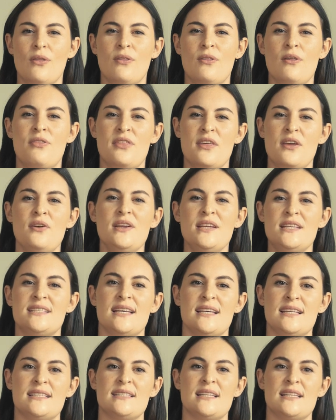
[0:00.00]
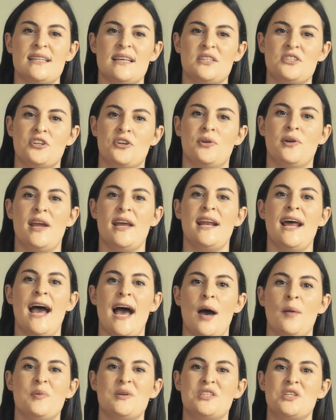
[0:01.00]
The theory says that to create a
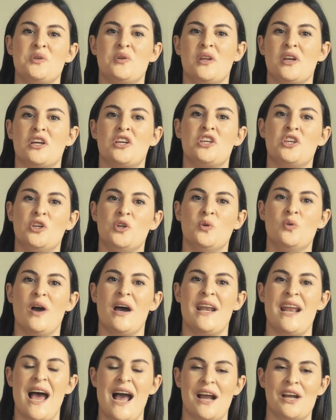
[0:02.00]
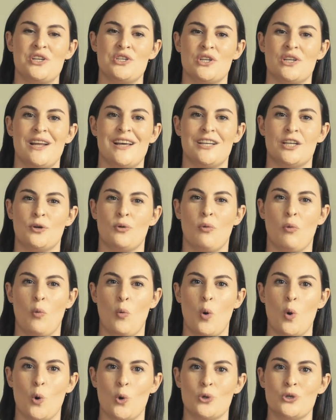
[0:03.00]
habit you need a cue, an action, and a
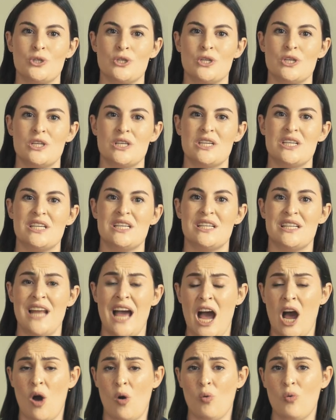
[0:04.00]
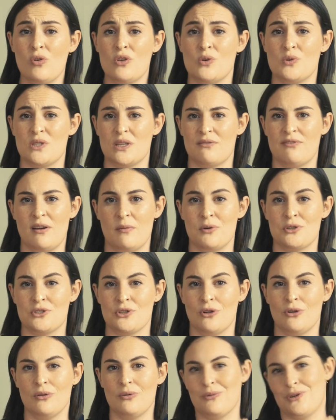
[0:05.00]
reward. Now, using
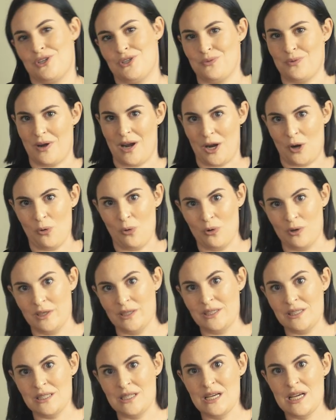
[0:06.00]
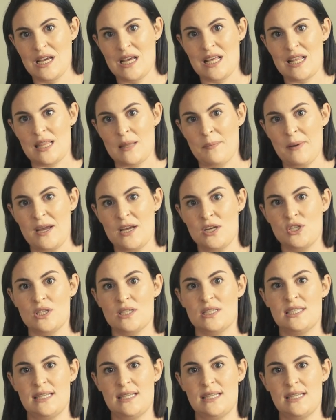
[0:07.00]
Febrisol, which is what I call it, the patient